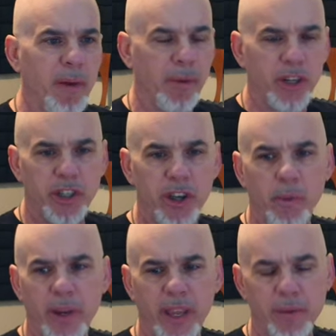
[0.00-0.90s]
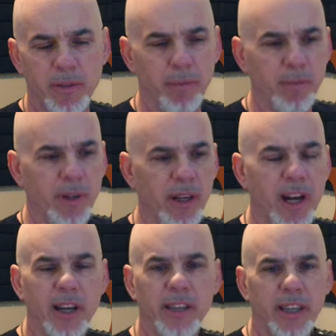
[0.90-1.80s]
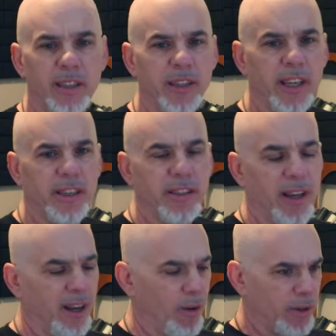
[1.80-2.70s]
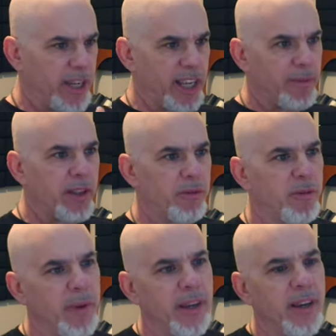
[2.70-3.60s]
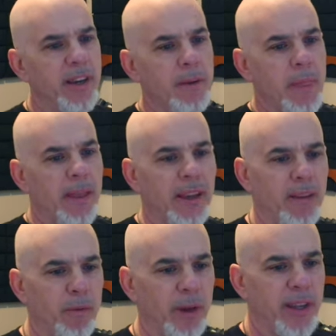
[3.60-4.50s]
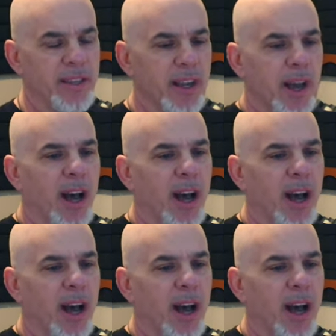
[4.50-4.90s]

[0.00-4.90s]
I want to show you what he was concocting in, in uh, over text message with me. I'll give you one of his.